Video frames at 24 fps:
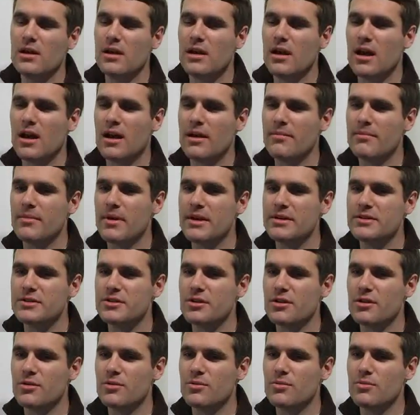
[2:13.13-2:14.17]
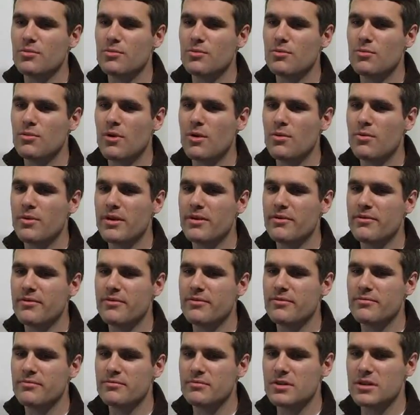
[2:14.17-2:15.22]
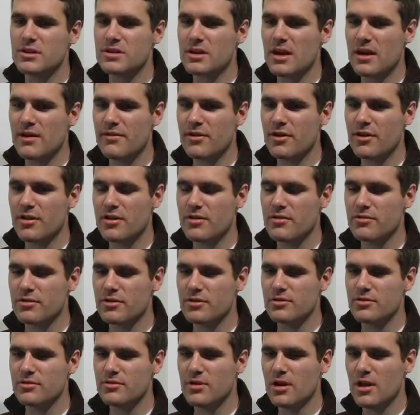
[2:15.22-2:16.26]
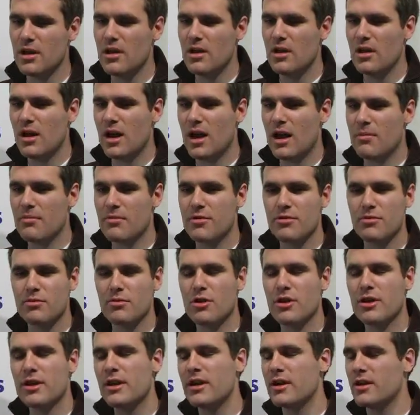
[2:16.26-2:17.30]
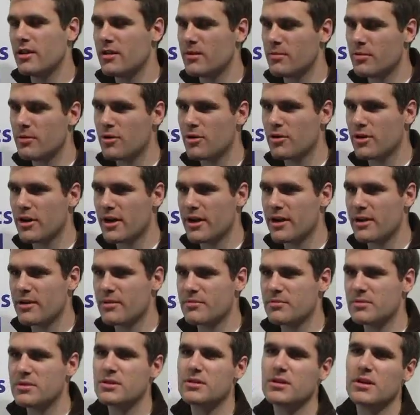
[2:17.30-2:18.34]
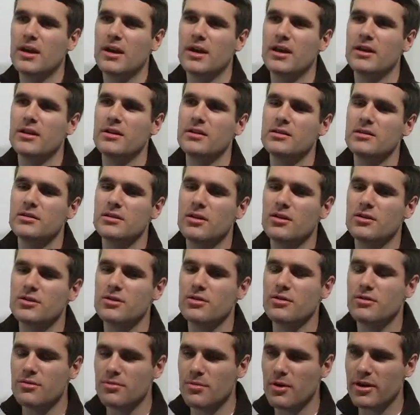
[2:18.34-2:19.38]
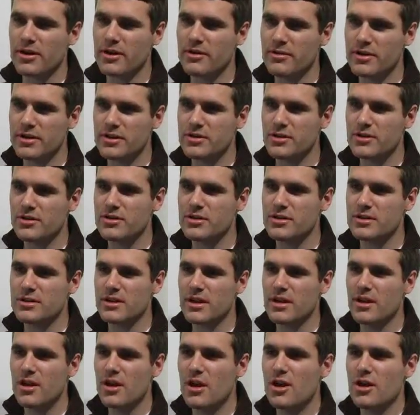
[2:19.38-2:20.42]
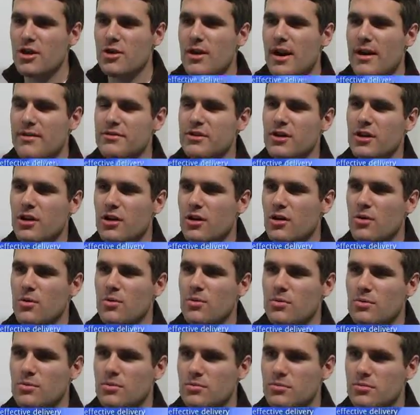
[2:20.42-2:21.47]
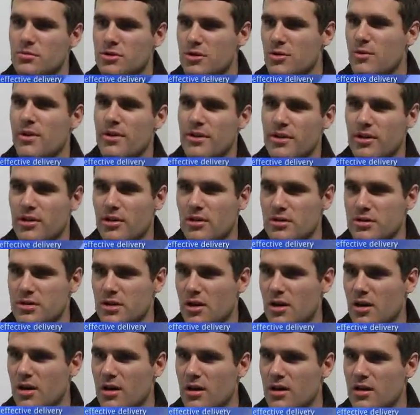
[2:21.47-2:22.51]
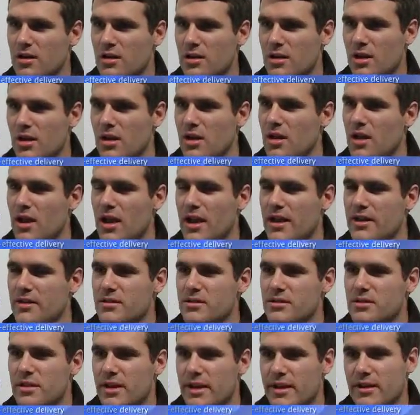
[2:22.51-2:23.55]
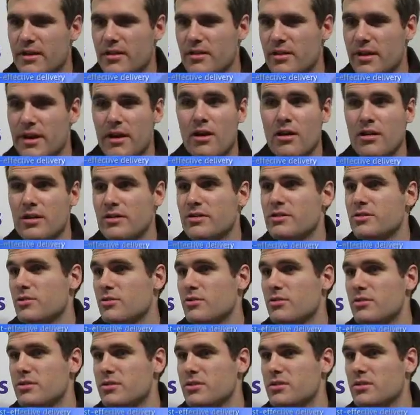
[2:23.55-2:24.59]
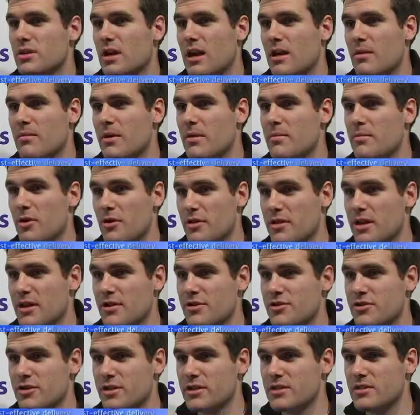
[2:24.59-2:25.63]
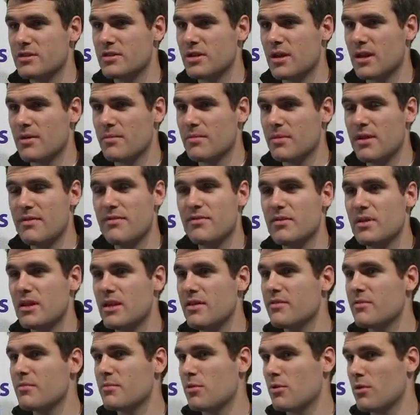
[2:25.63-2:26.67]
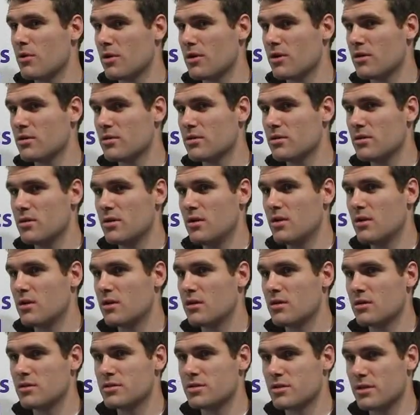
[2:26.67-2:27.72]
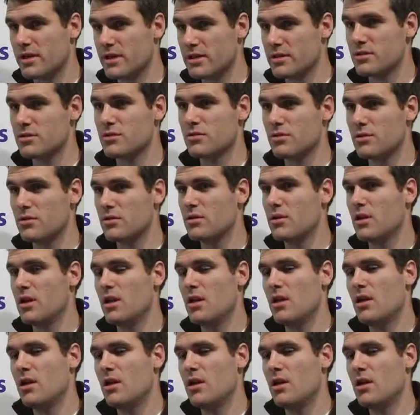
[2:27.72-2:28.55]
And so what we've discovered through looking at other programs and also through market research is that you have to go to where the girls are. And they are in schools in both countries. Even poor girls are in school.